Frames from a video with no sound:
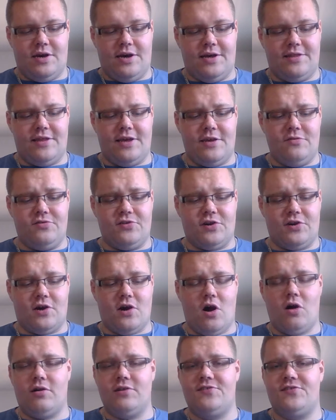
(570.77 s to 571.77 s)
They use a
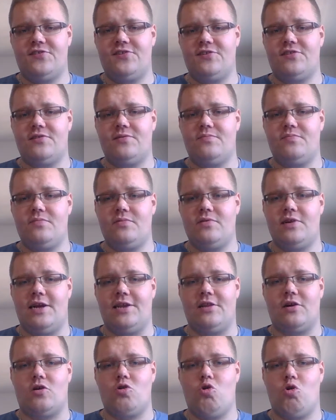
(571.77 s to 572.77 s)
card system in
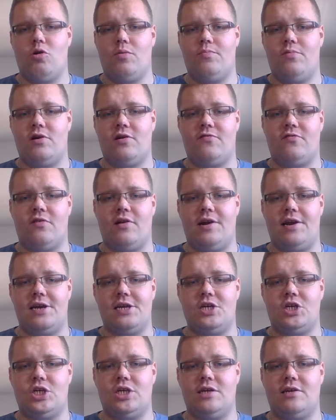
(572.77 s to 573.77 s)
the core book for
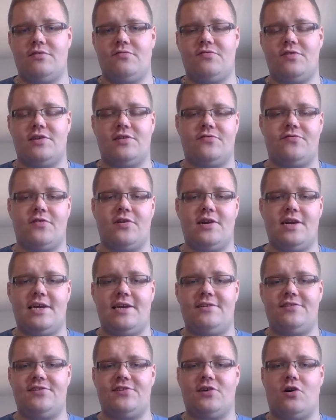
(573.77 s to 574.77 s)
initiative. It's very
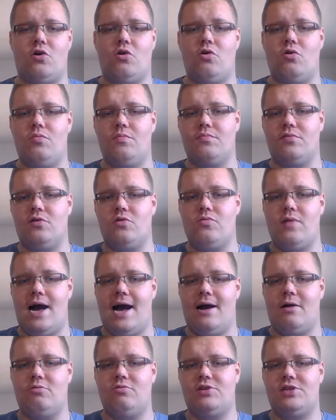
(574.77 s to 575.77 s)
easy to homebrew
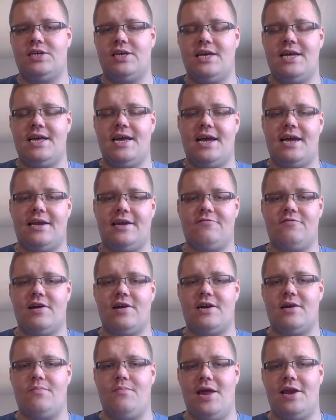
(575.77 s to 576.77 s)
out. I'd
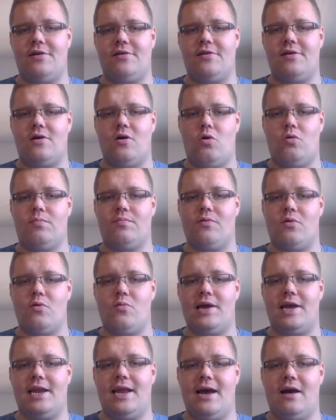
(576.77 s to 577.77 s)
recommend
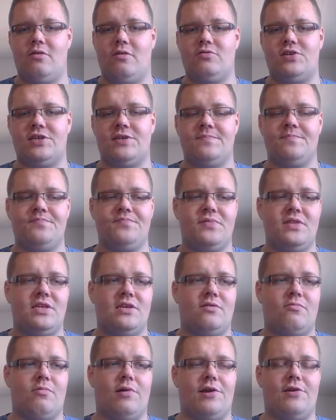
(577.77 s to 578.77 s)
homebrewing it out,
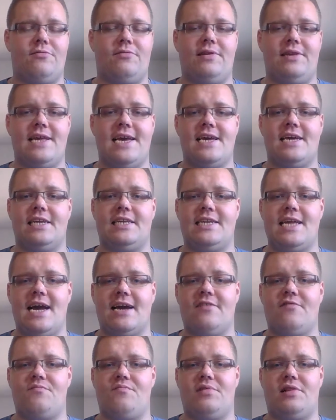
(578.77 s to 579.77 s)
where you take a
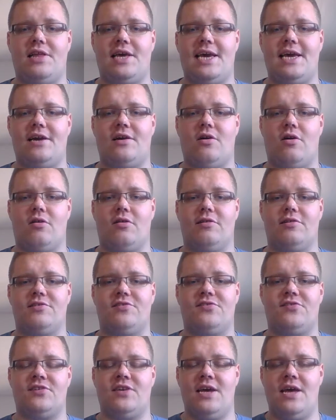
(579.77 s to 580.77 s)
deck of playing
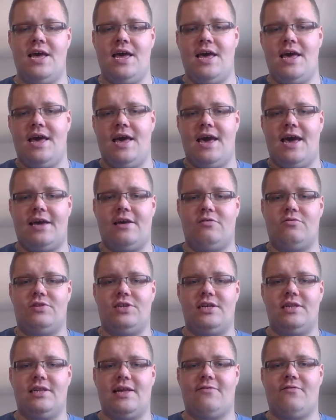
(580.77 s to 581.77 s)
cards and you
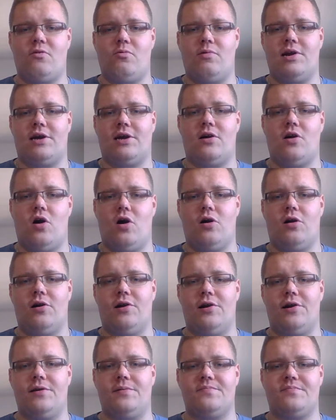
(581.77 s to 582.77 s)
deal everyone a
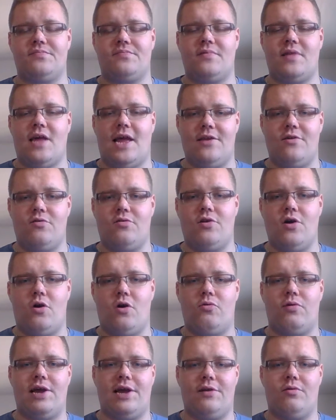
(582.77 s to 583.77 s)
card, and you
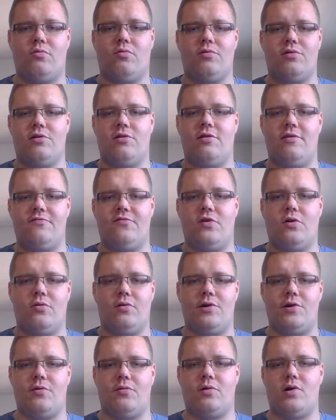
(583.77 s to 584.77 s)
go in order of
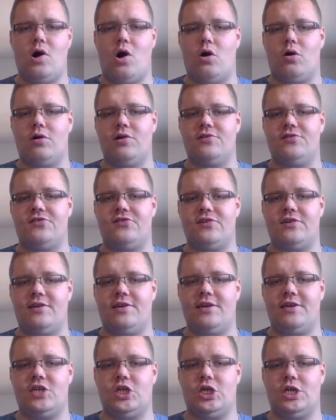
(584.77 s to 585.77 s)
your cards
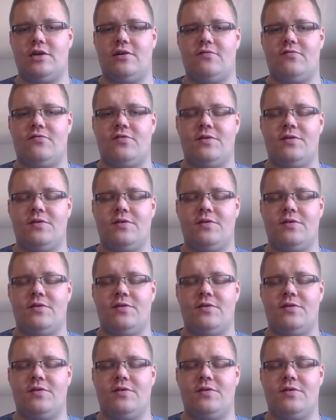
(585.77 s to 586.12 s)
initiative.